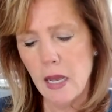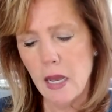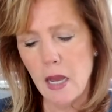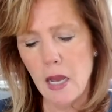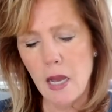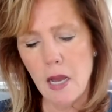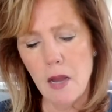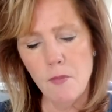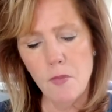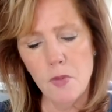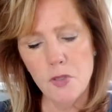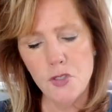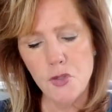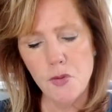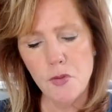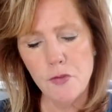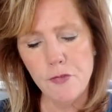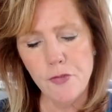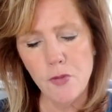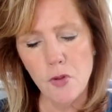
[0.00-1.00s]
Um, we'll do
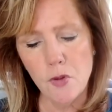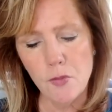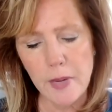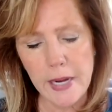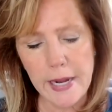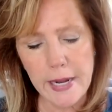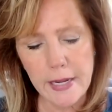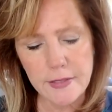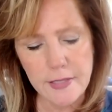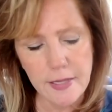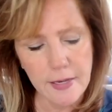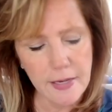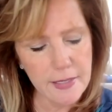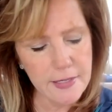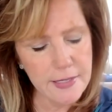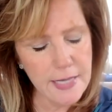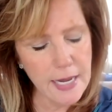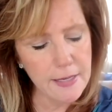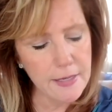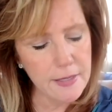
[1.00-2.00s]
the full readings and
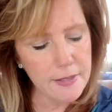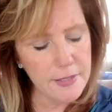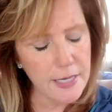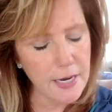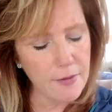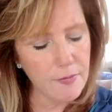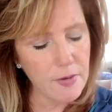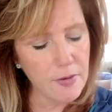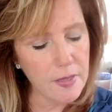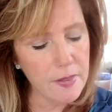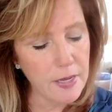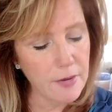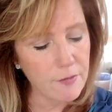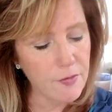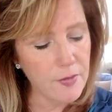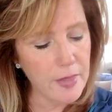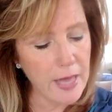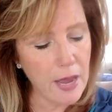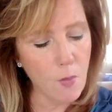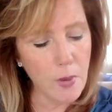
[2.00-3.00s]
extendeds and everything for
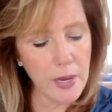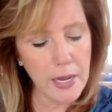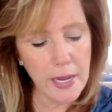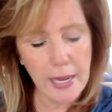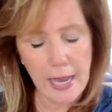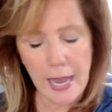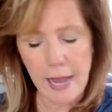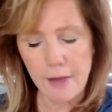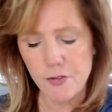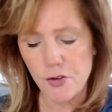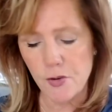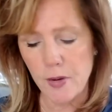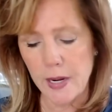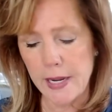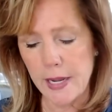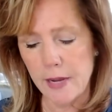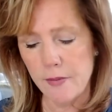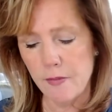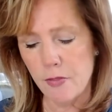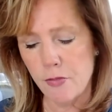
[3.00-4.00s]
that week after I
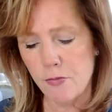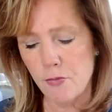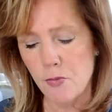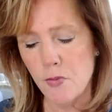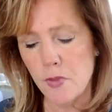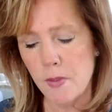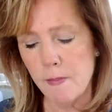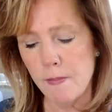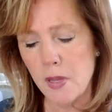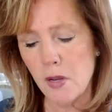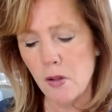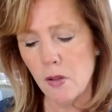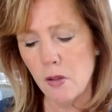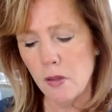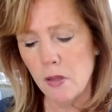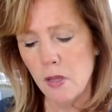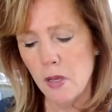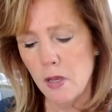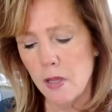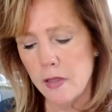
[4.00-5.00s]
get through the
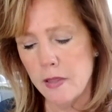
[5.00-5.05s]
middle,